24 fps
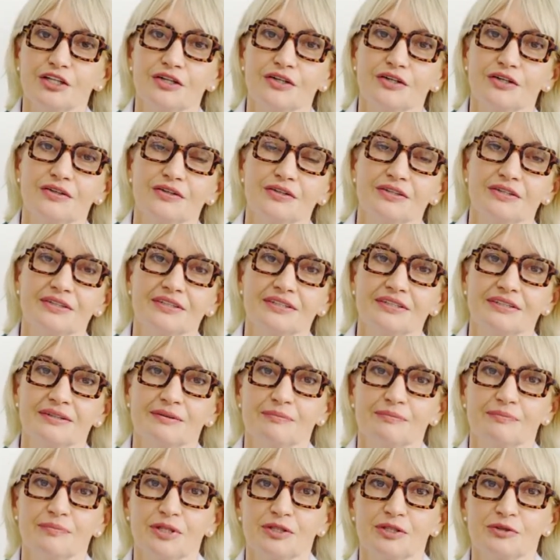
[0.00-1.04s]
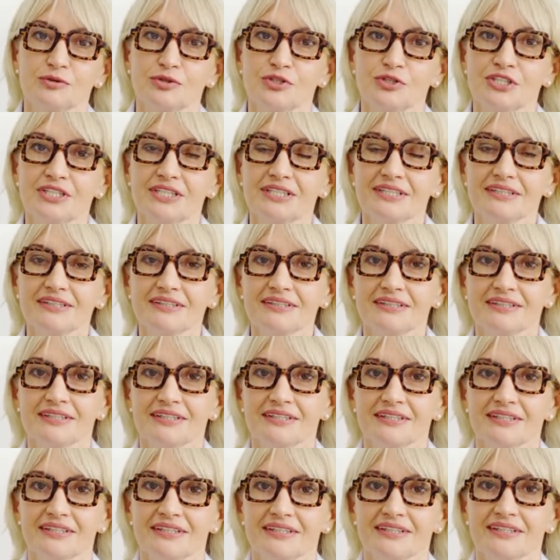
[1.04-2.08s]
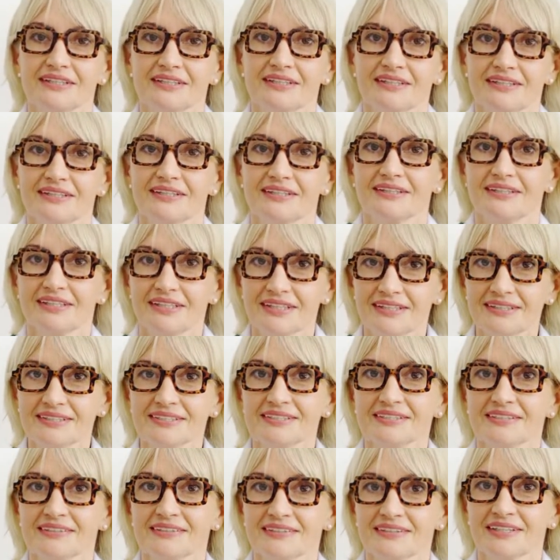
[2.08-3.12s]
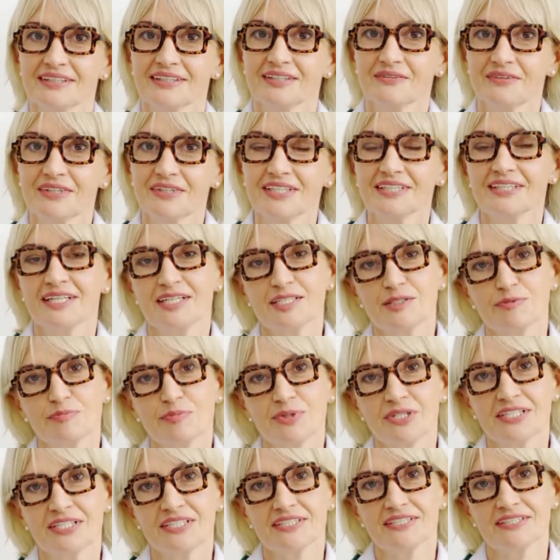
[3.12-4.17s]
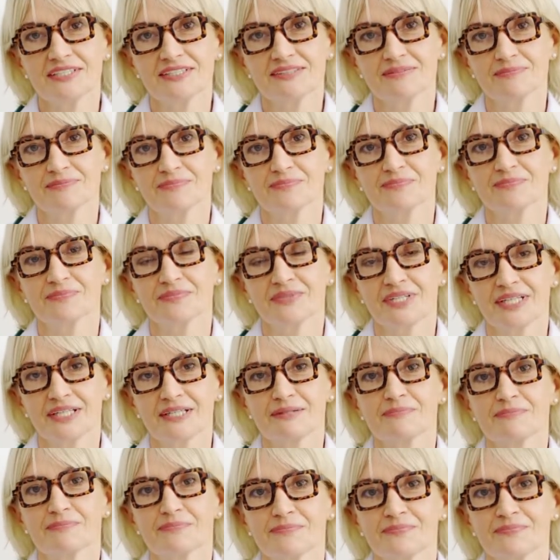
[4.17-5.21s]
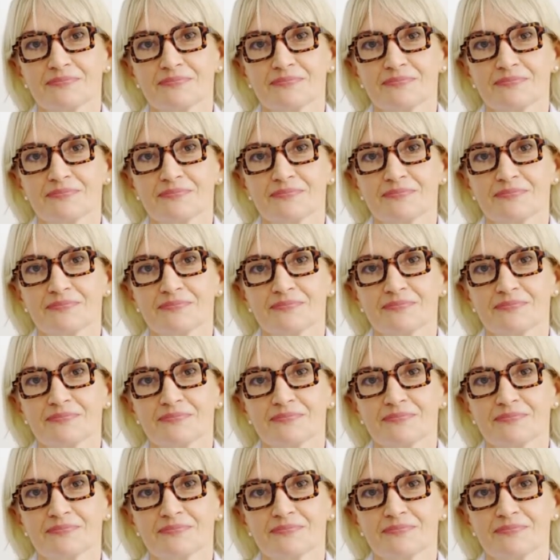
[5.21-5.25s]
Makes sense. How much scar tissue in my uterus? I guess it just depends on where you cut it.